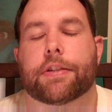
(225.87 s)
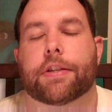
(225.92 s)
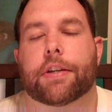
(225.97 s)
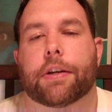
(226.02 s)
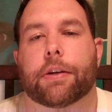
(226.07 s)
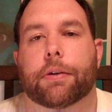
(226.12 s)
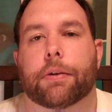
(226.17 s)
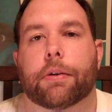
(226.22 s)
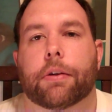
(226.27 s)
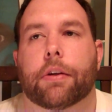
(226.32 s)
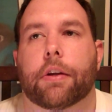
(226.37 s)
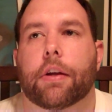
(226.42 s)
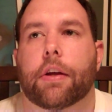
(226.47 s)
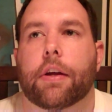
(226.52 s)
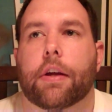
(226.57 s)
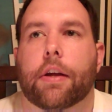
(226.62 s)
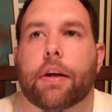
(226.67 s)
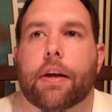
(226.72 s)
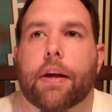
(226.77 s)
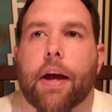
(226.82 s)
So
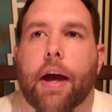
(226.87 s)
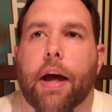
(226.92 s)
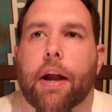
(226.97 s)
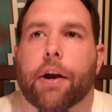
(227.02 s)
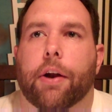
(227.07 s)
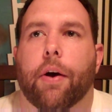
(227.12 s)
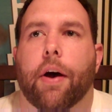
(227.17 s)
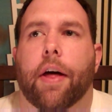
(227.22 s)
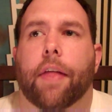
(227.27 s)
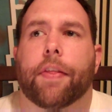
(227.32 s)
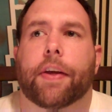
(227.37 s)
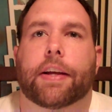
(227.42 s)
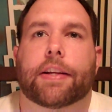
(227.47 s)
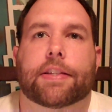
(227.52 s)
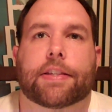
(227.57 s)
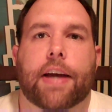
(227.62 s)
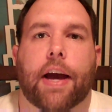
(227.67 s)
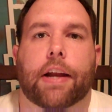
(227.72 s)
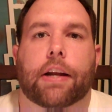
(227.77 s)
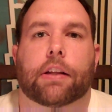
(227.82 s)
I don't know, I think
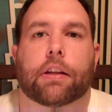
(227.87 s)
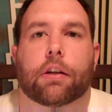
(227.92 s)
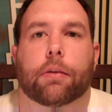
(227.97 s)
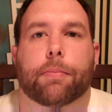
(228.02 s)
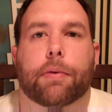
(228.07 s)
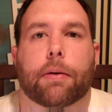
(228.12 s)
it's gotten a little